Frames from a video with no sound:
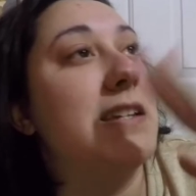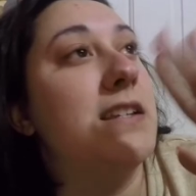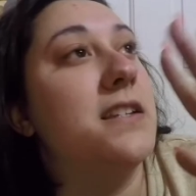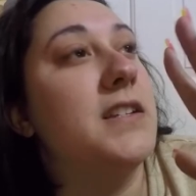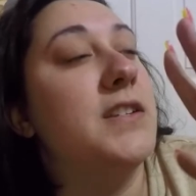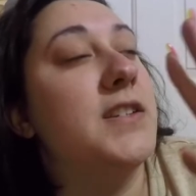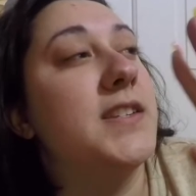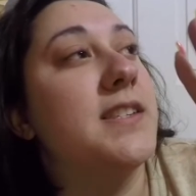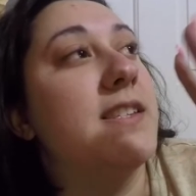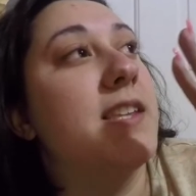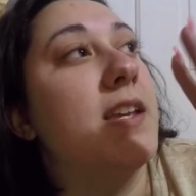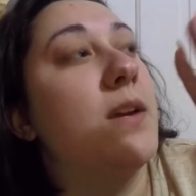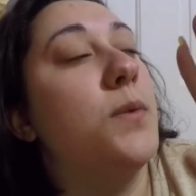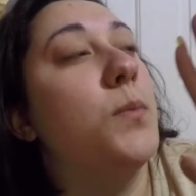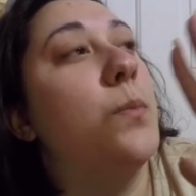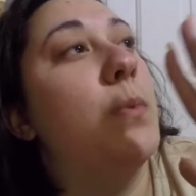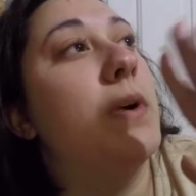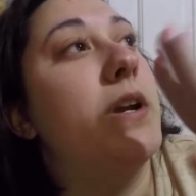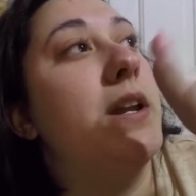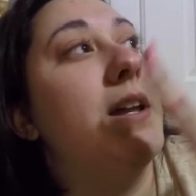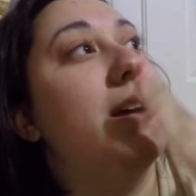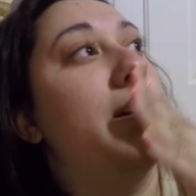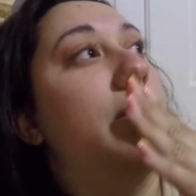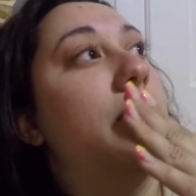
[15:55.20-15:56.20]
Just like,
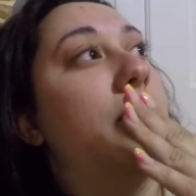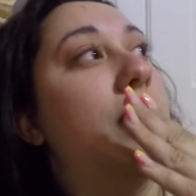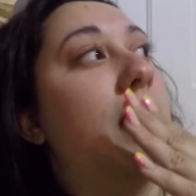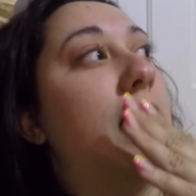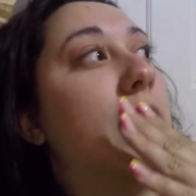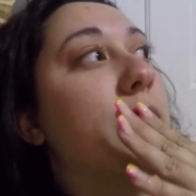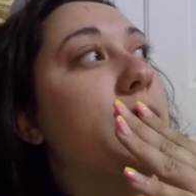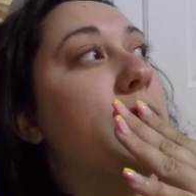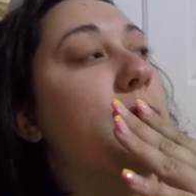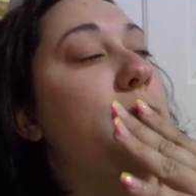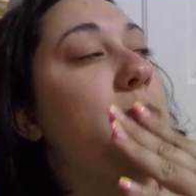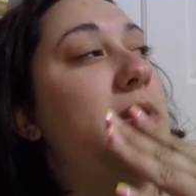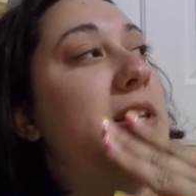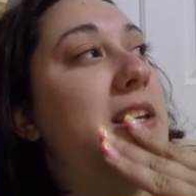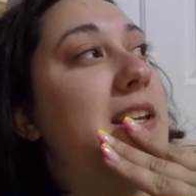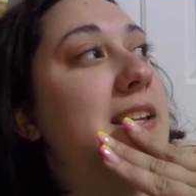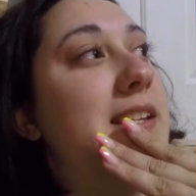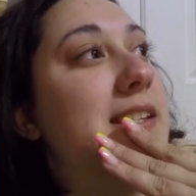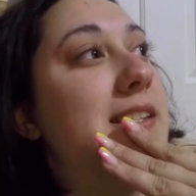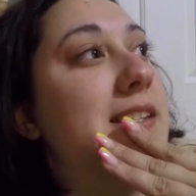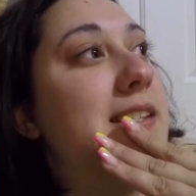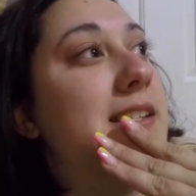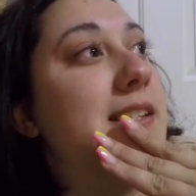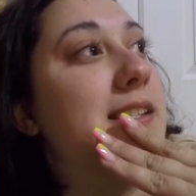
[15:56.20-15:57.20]
what if I
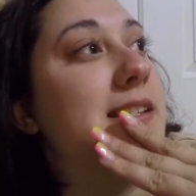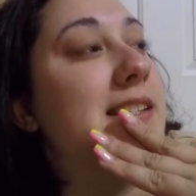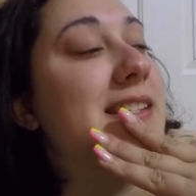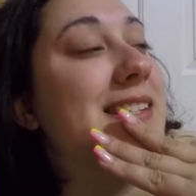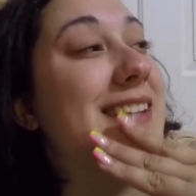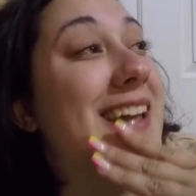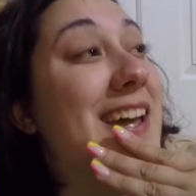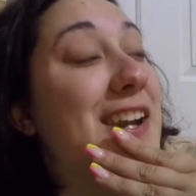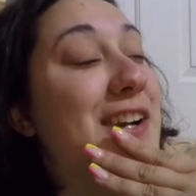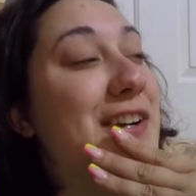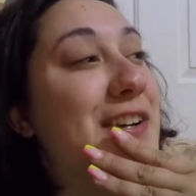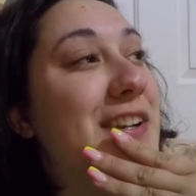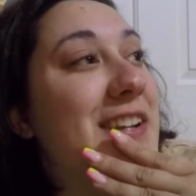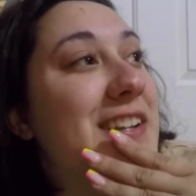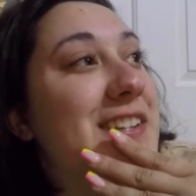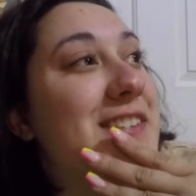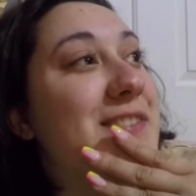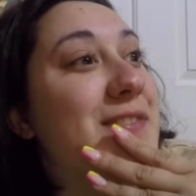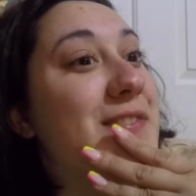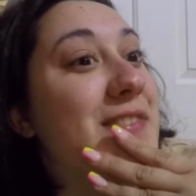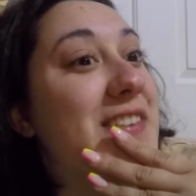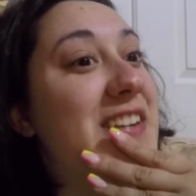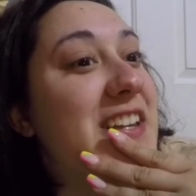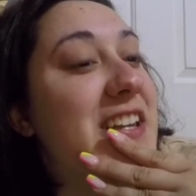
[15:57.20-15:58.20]
replaced
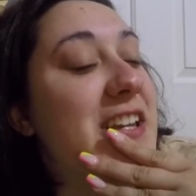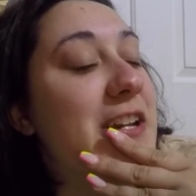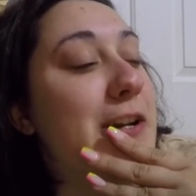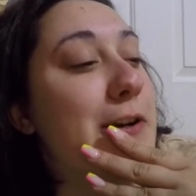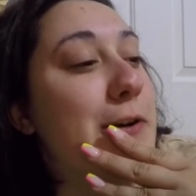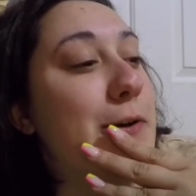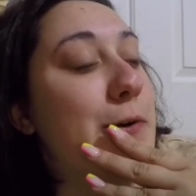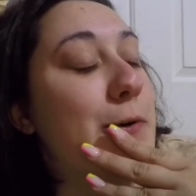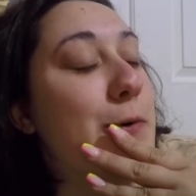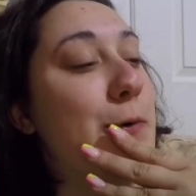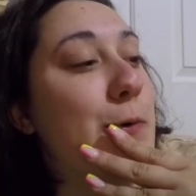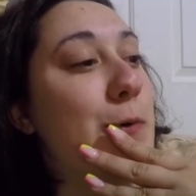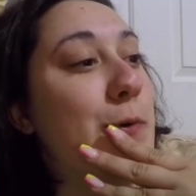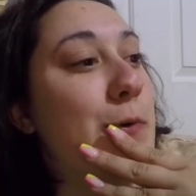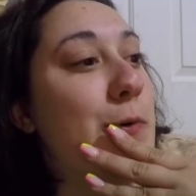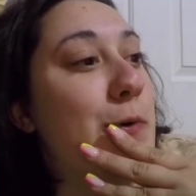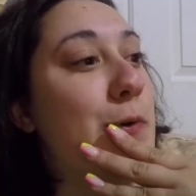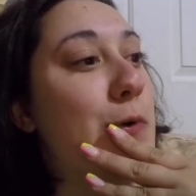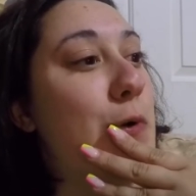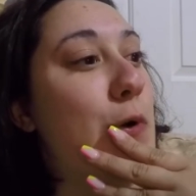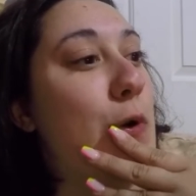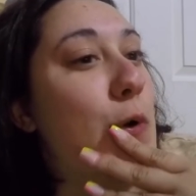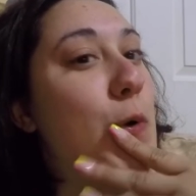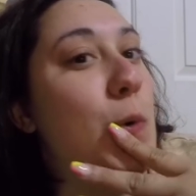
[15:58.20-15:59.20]
Saturday's video
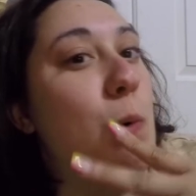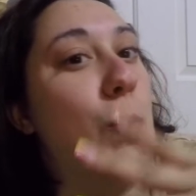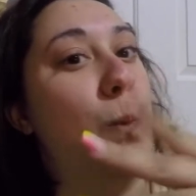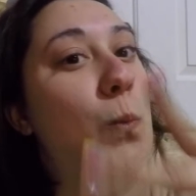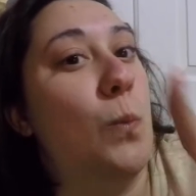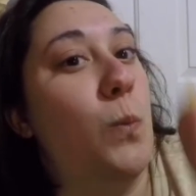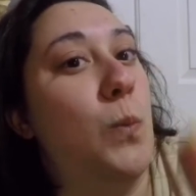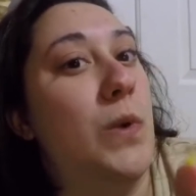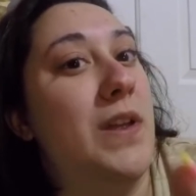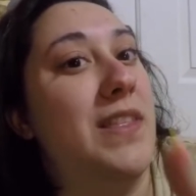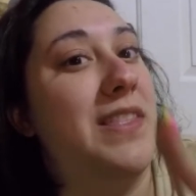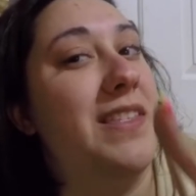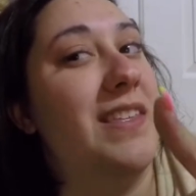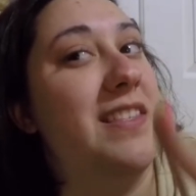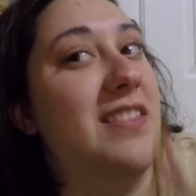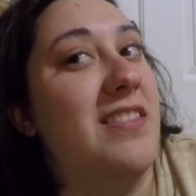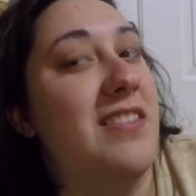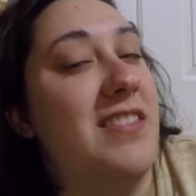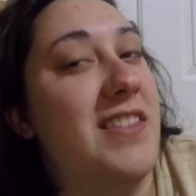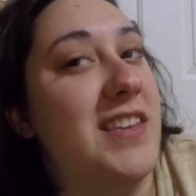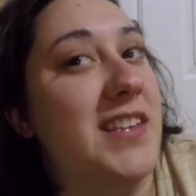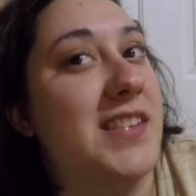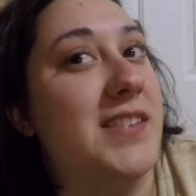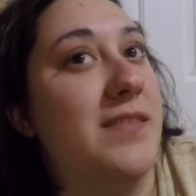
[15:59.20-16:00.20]
with
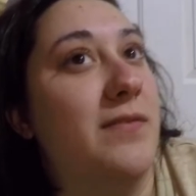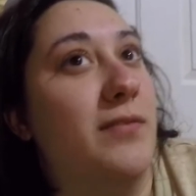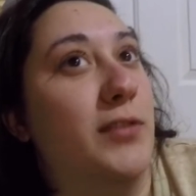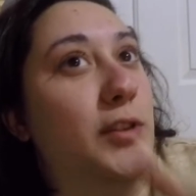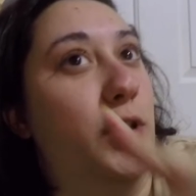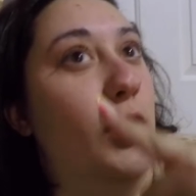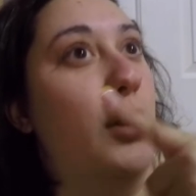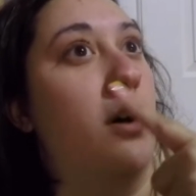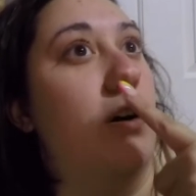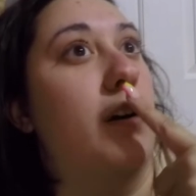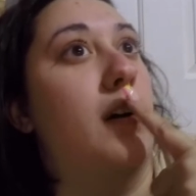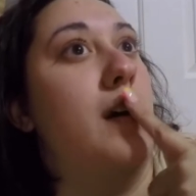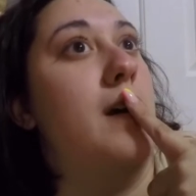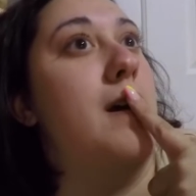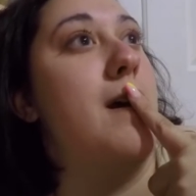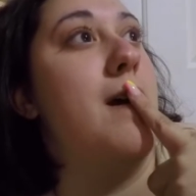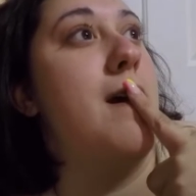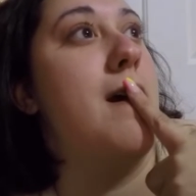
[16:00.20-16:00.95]
this vlog?